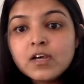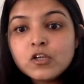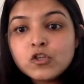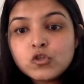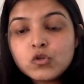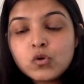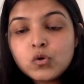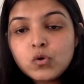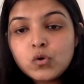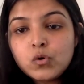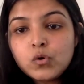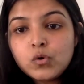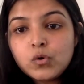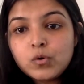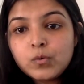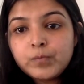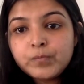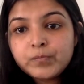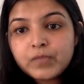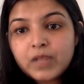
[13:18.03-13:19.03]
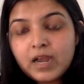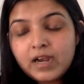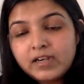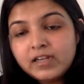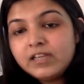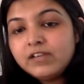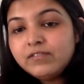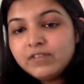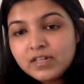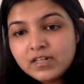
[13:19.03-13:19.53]
So, and
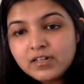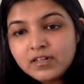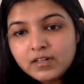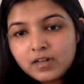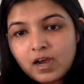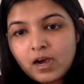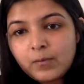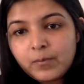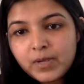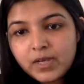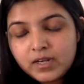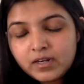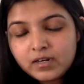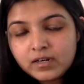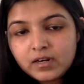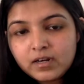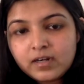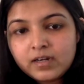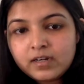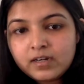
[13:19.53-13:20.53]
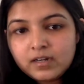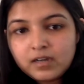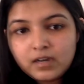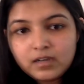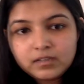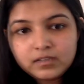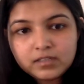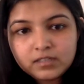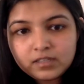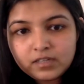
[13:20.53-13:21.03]
even in America and
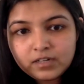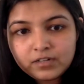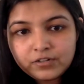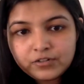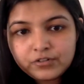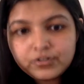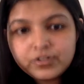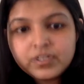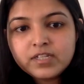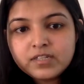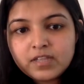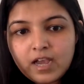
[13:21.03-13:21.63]
other countries,